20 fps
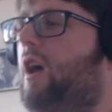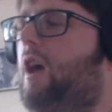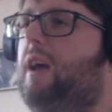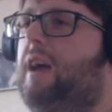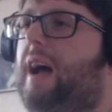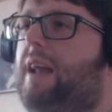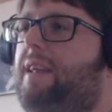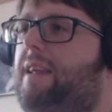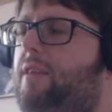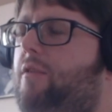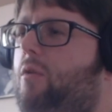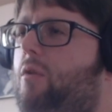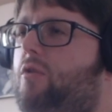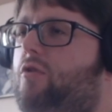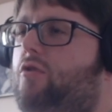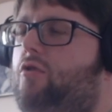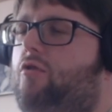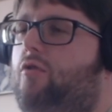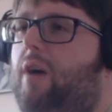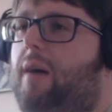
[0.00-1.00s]
I did do
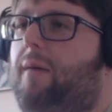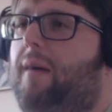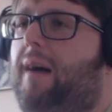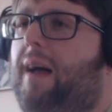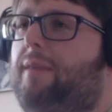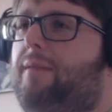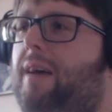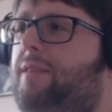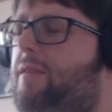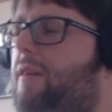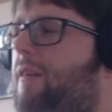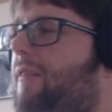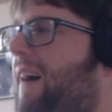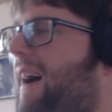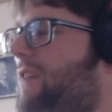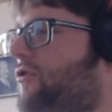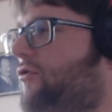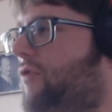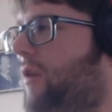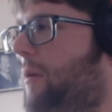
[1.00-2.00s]
that's the
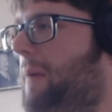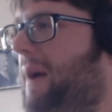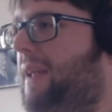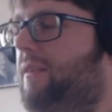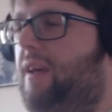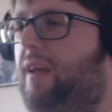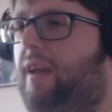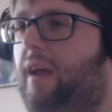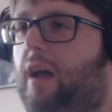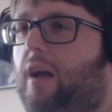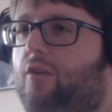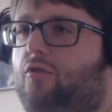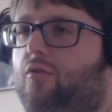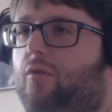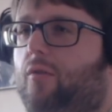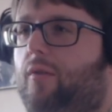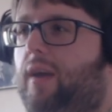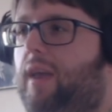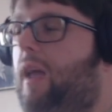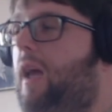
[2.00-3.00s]
last stream I did,
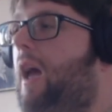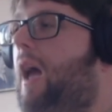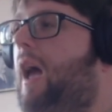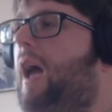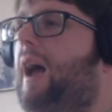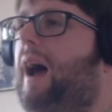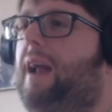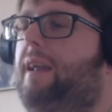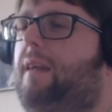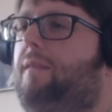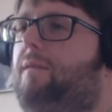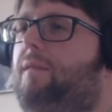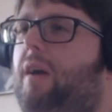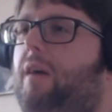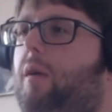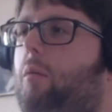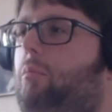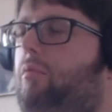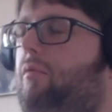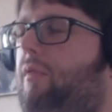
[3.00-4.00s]
actually. I did
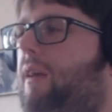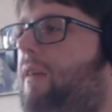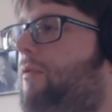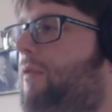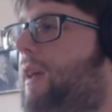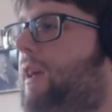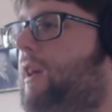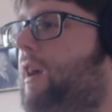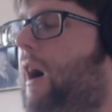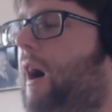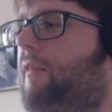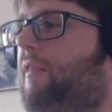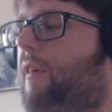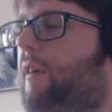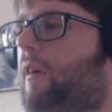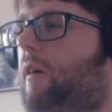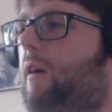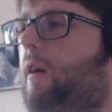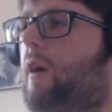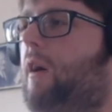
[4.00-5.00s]
very briefly
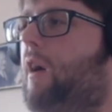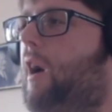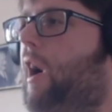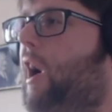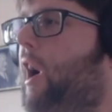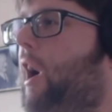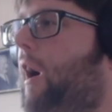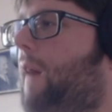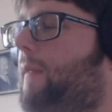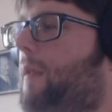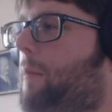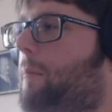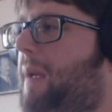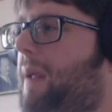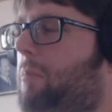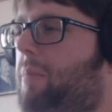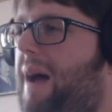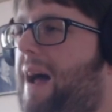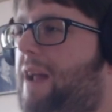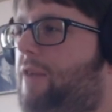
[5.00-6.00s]
cover the
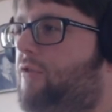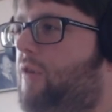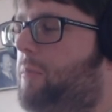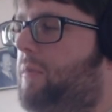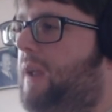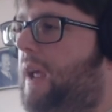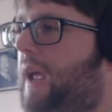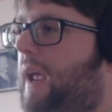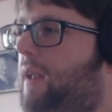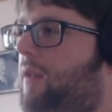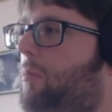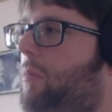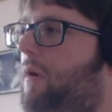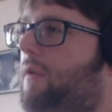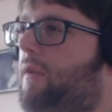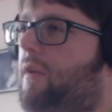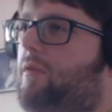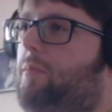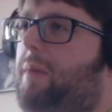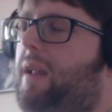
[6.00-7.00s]
mid-patch update, but
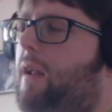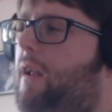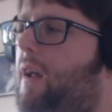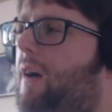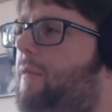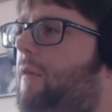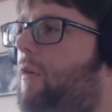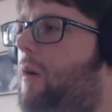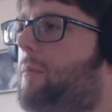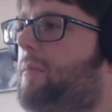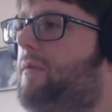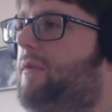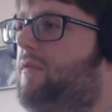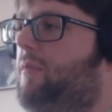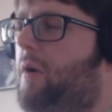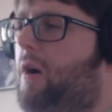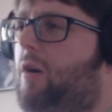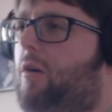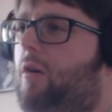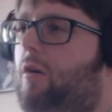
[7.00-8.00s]
there's been another
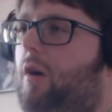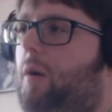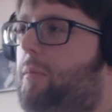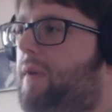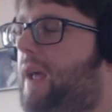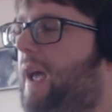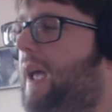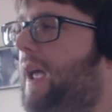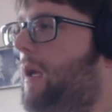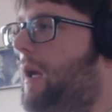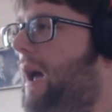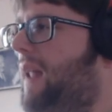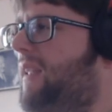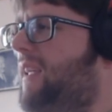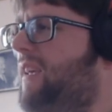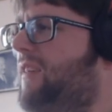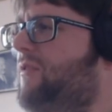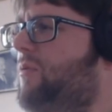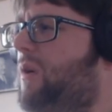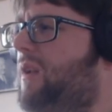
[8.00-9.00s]
small update, and
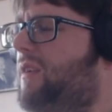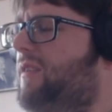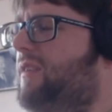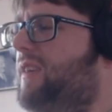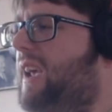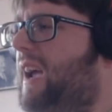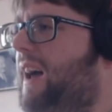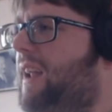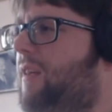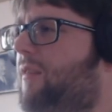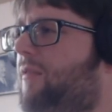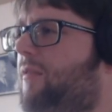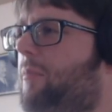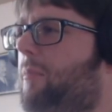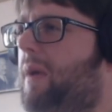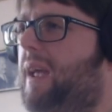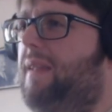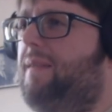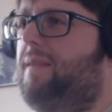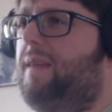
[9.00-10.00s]
this one has kind of
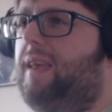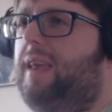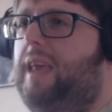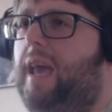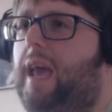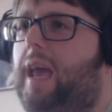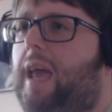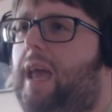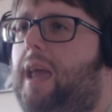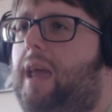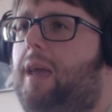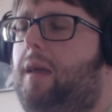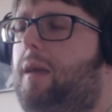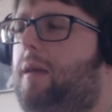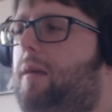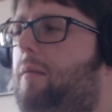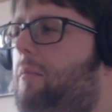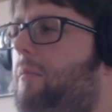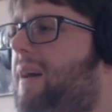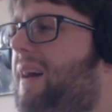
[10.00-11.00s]
made the
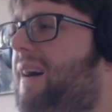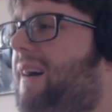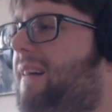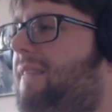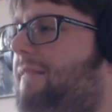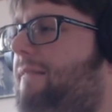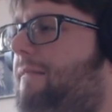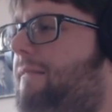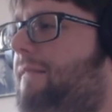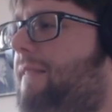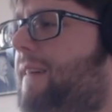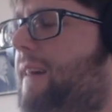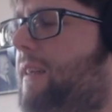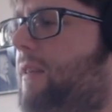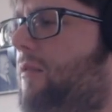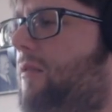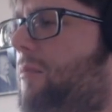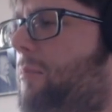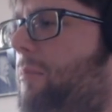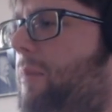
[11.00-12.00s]
game a
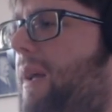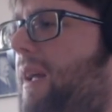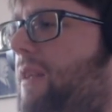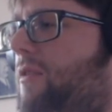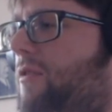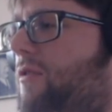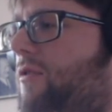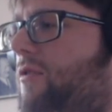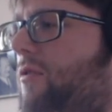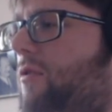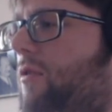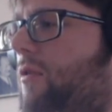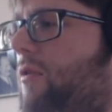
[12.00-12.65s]
little bit sort